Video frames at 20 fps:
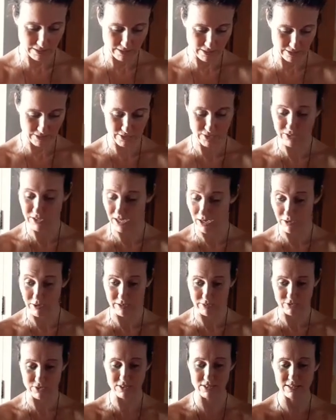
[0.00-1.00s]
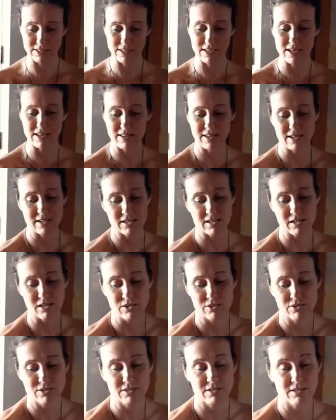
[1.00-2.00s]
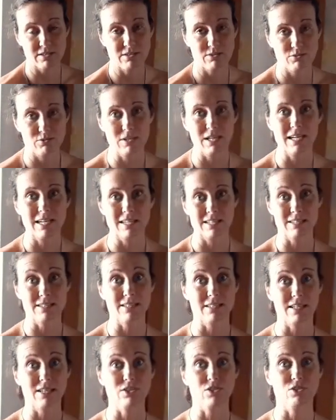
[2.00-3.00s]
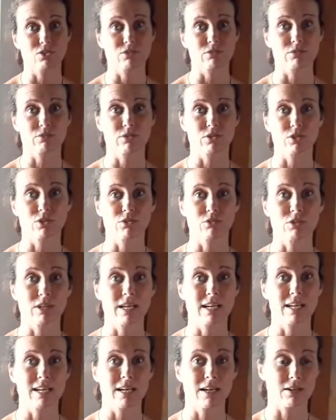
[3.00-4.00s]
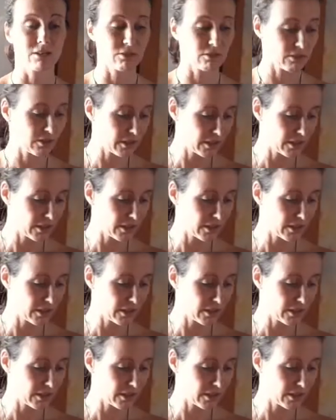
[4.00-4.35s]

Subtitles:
So now I've just seen that aloneness is really essential for you right now.